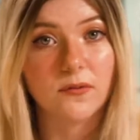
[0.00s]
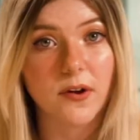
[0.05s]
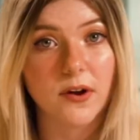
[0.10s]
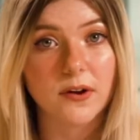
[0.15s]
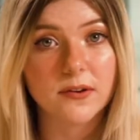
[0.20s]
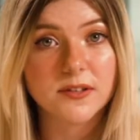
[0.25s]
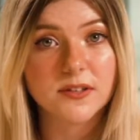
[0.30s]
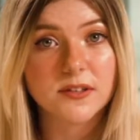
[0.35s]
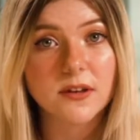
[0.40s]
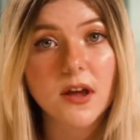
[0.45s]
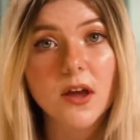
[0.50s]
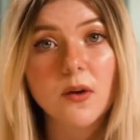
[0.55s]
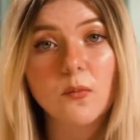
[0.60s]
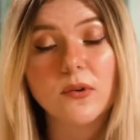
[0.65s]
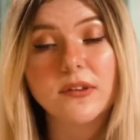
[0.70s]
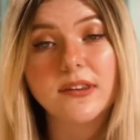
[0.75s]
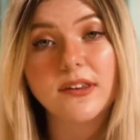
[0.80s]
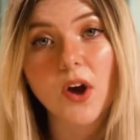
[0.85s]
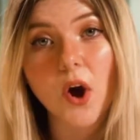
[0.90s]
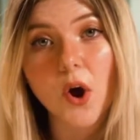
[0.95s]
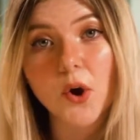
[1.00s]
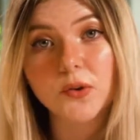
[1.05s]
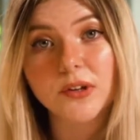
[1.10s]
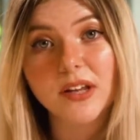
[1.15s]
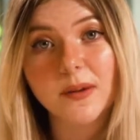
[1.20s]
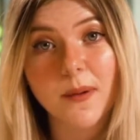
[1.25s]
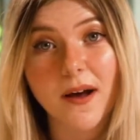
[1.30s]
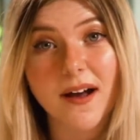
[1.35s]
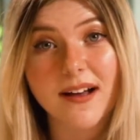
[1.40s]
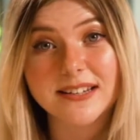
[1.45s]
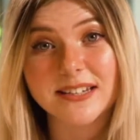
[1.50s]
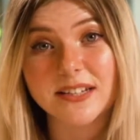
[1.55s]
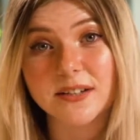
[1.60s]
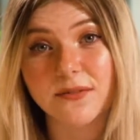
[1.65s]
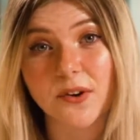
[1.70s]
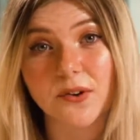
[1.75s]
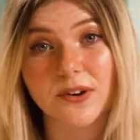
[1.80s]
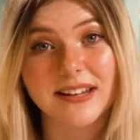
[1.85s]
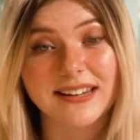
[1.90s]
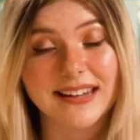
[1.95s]
votes, with the only party to
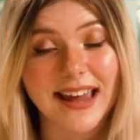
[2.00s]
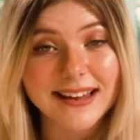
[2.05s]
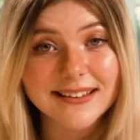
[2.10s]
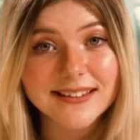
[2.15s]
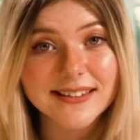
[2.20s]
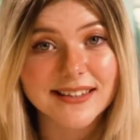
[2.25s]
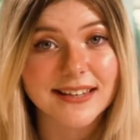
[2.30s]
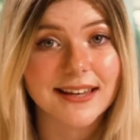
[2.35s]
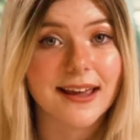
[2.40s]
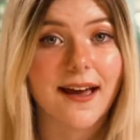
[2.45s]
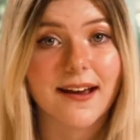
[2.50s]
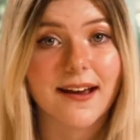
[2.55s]
vote against the